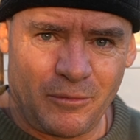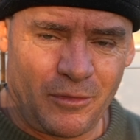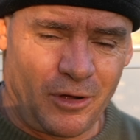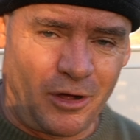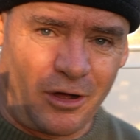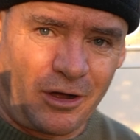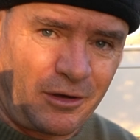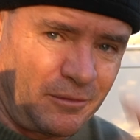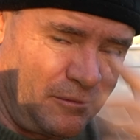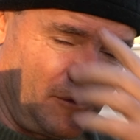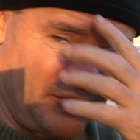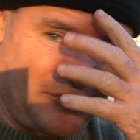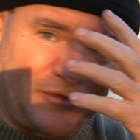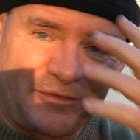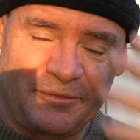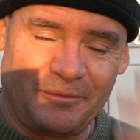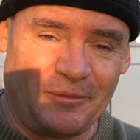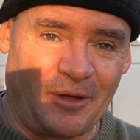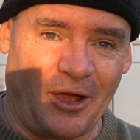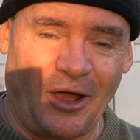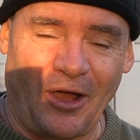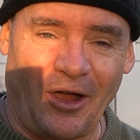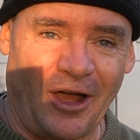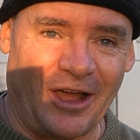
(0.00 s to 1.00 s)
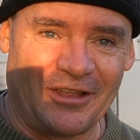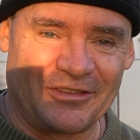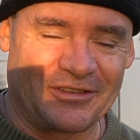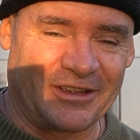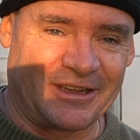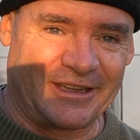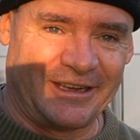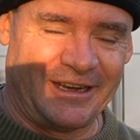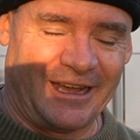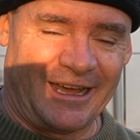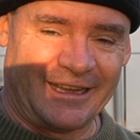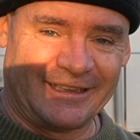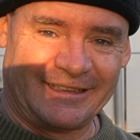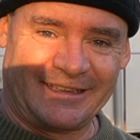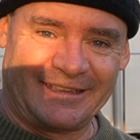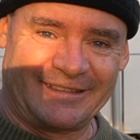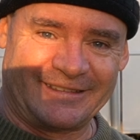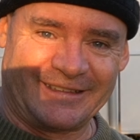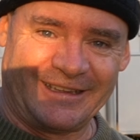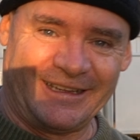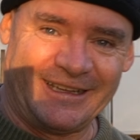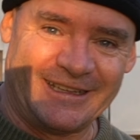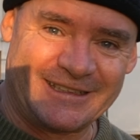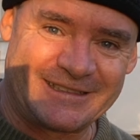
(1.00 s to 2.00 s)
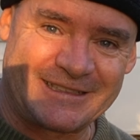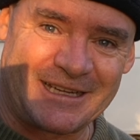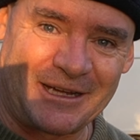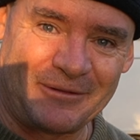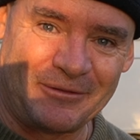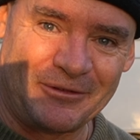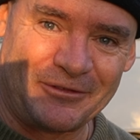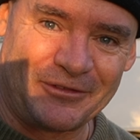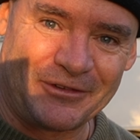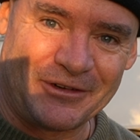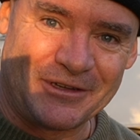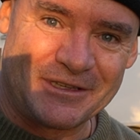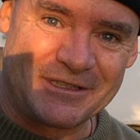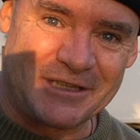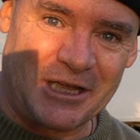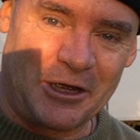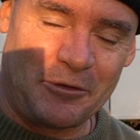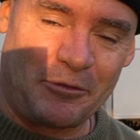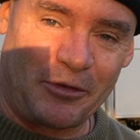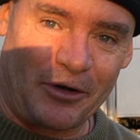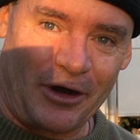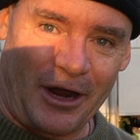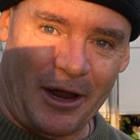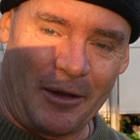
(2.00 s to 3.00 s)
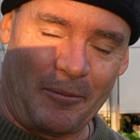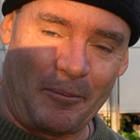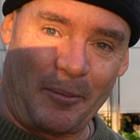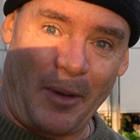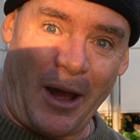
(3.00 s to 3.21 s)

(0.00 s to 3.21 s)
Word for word: Oh, my eyes, I can hardly see it's coming through so bright.